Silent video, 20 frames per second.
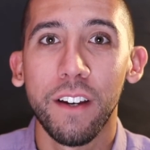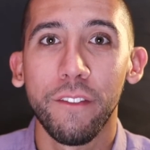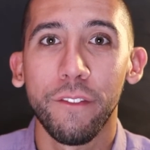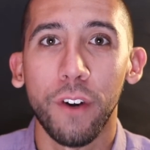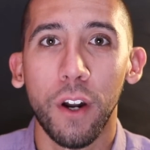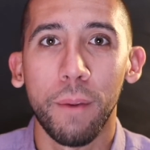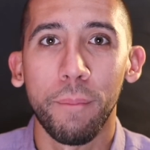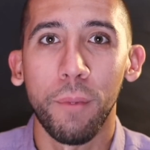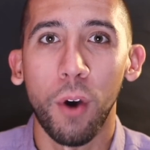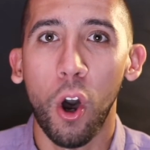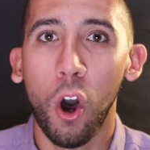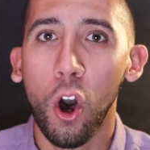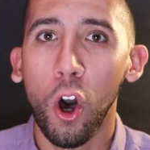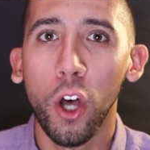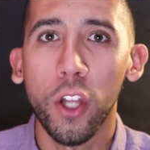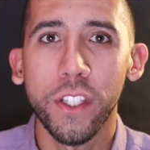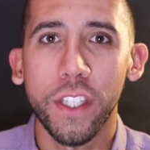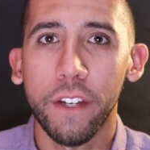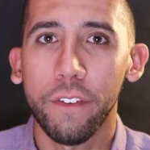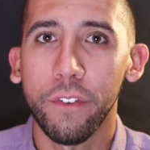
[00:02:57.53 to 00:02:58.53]
From
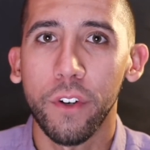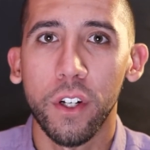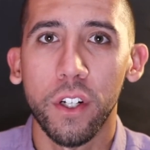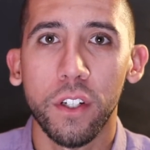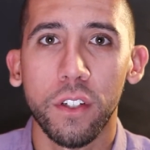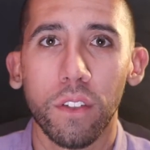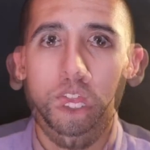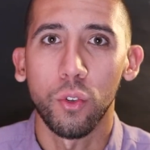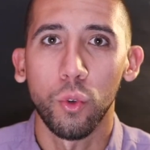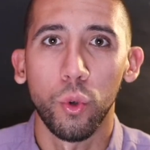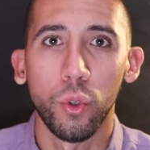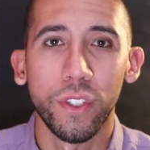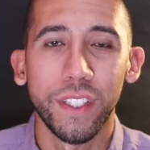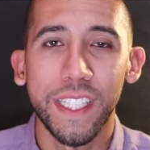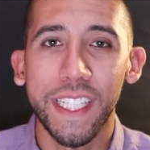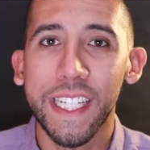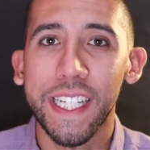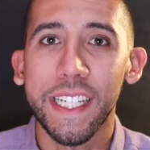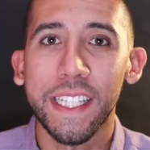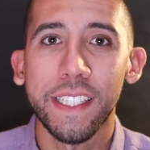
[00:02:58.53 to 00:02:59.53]
all different
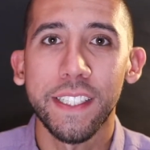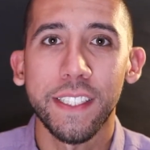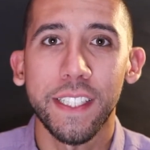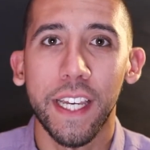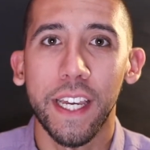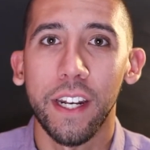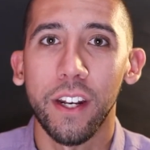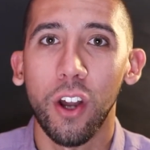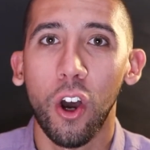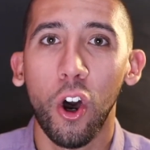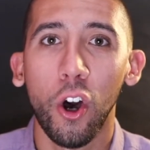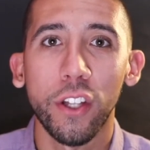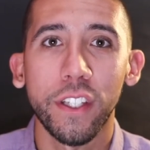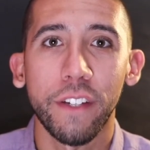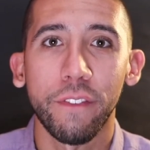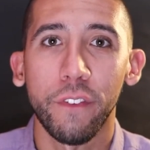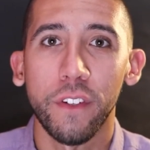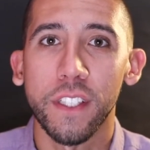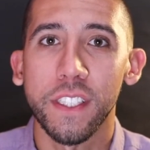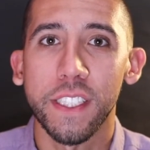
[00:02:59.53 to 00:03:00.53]
cuisines and all
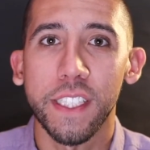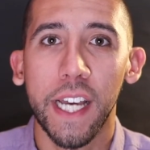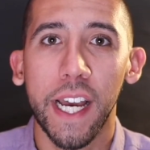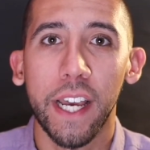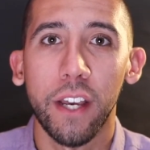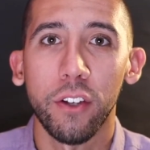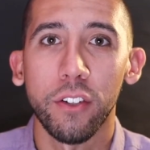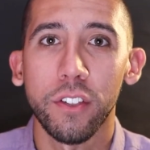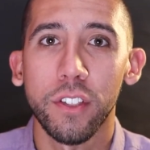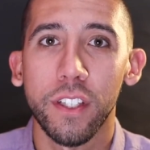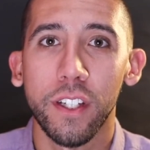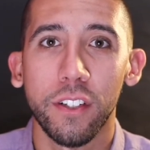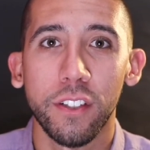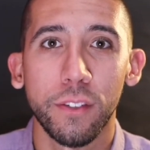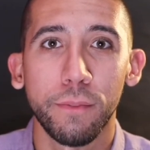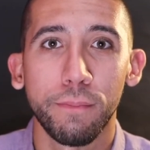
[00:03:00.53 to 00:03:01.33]
different styles, there's